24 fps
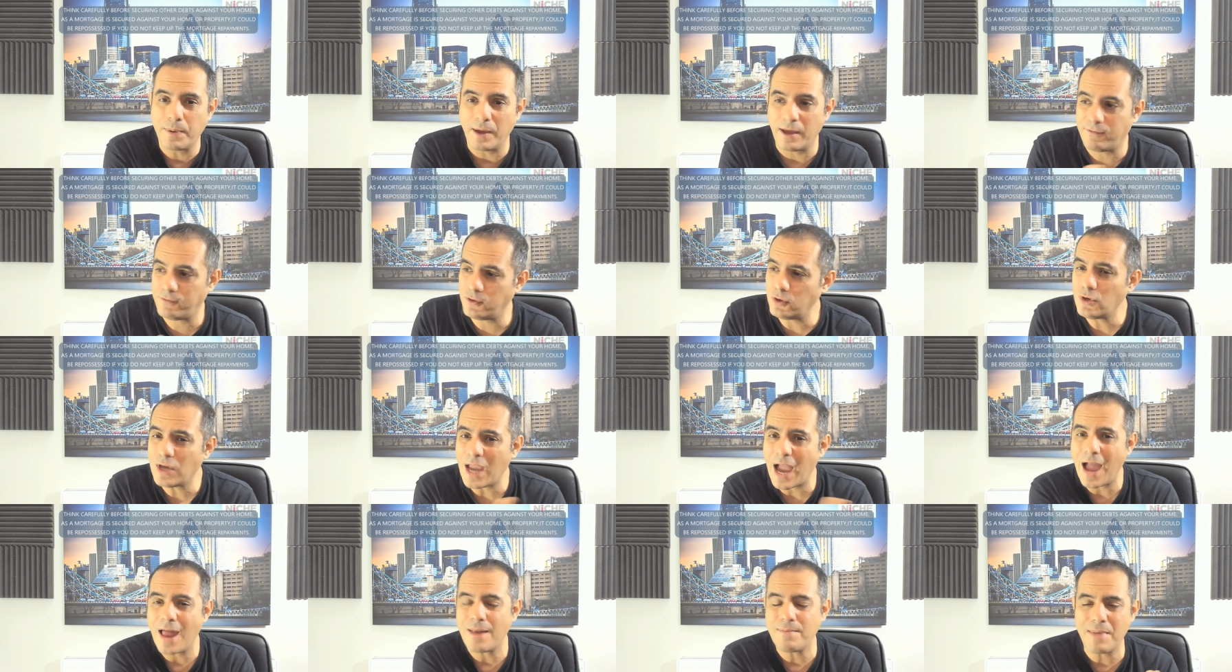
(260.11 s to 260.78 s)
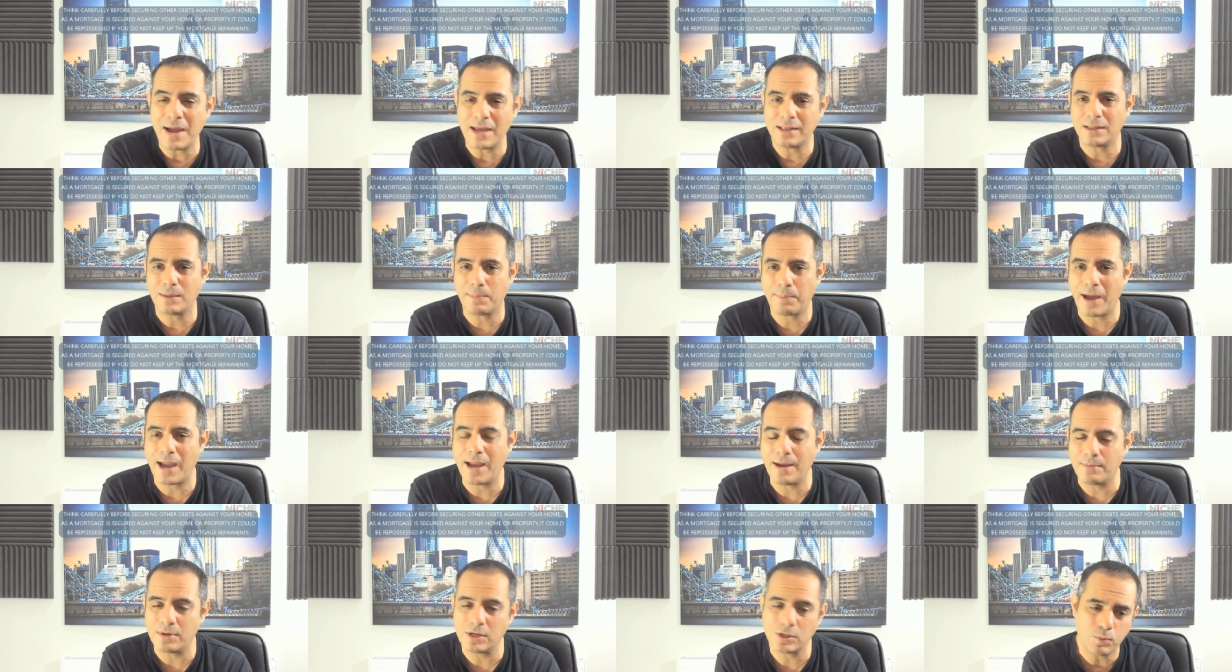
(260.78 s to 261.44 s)
If you can make the
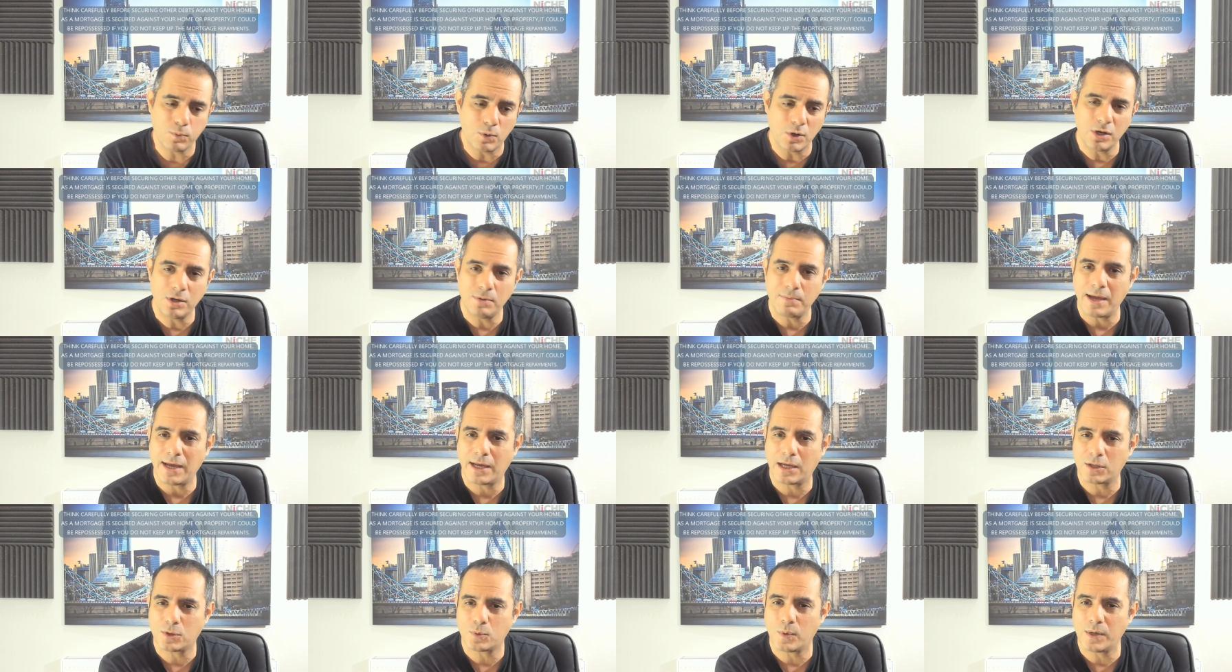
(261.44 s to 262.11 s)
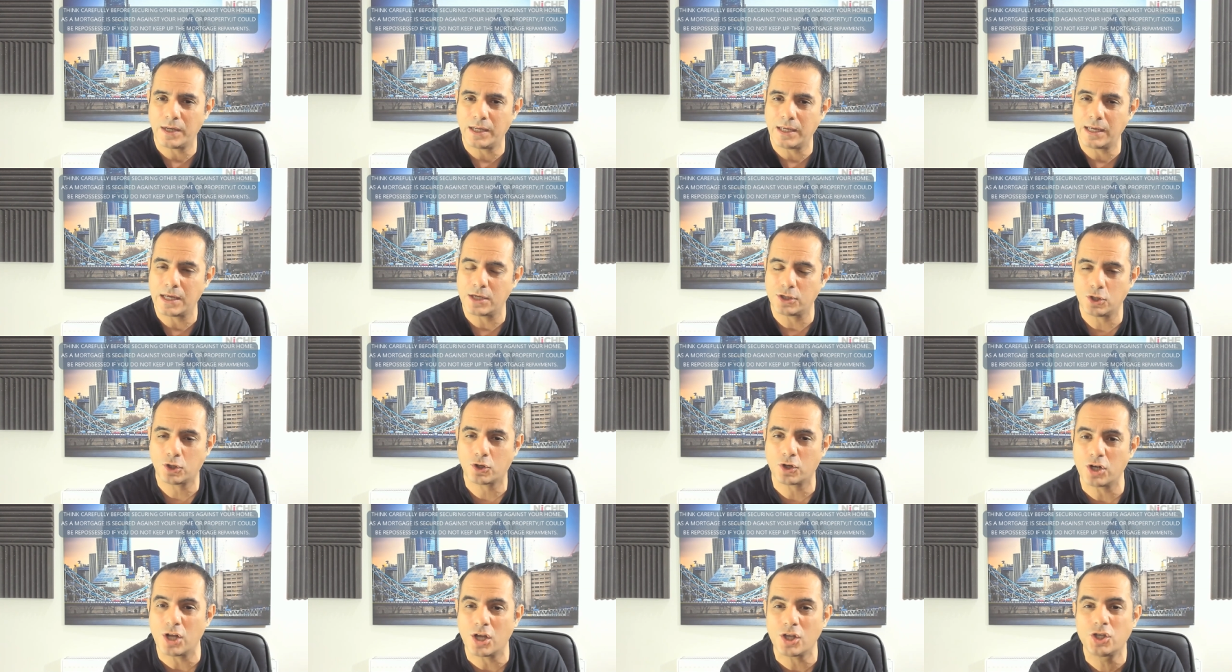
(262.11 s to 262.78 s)
payments, why don't you make it 20 years? You
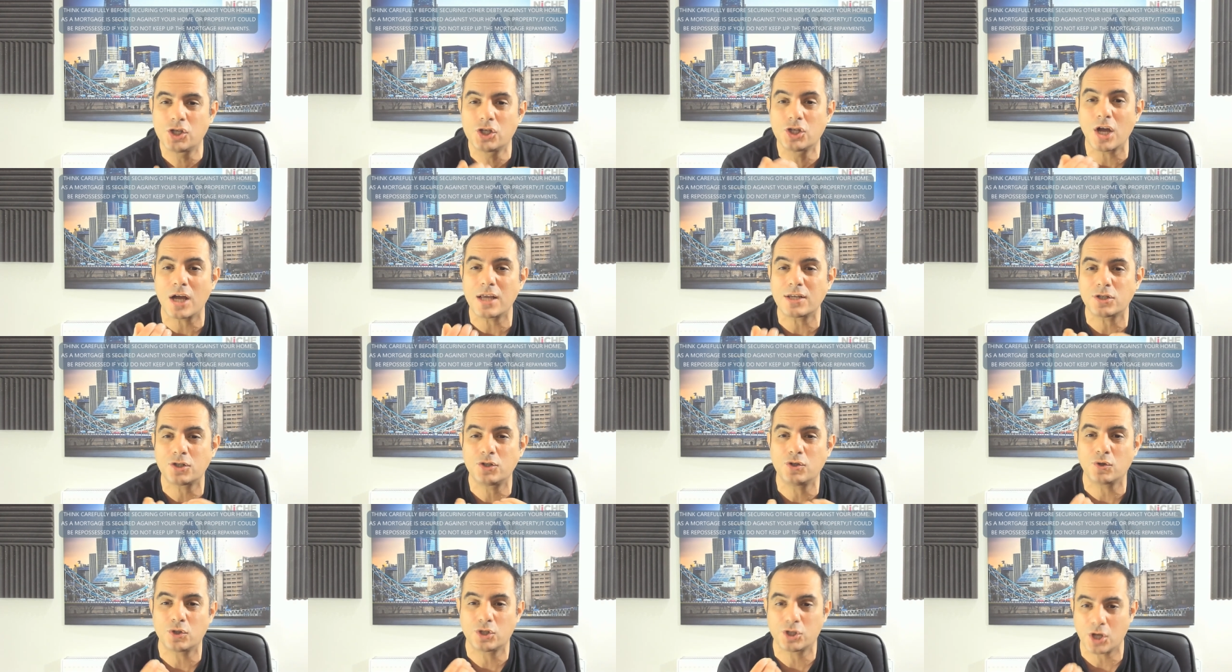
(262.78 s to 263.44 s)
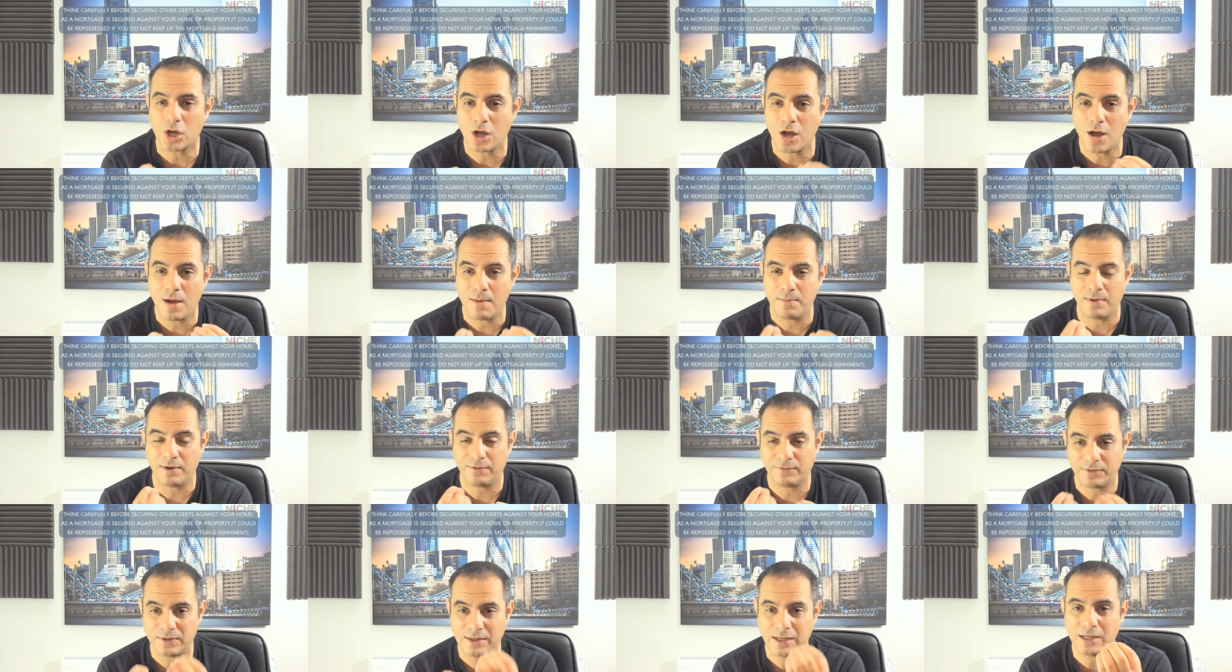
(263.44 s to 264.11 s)
can adjust your term
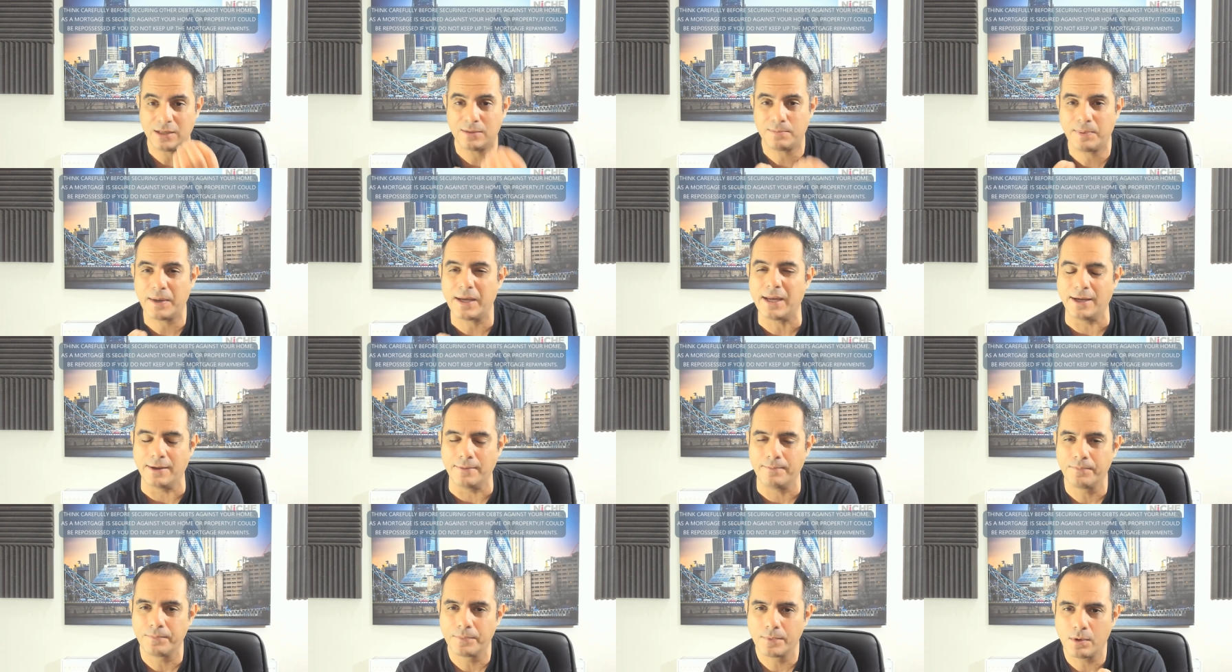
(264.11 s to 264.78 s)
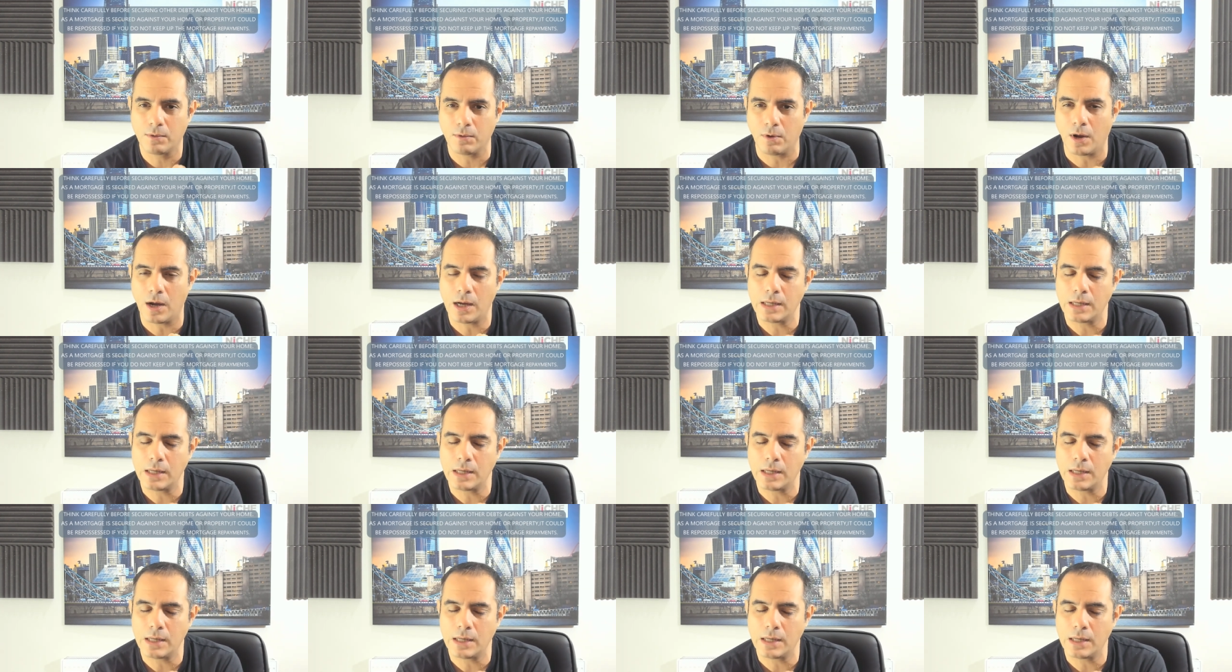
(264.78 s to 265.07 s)
if need be, right?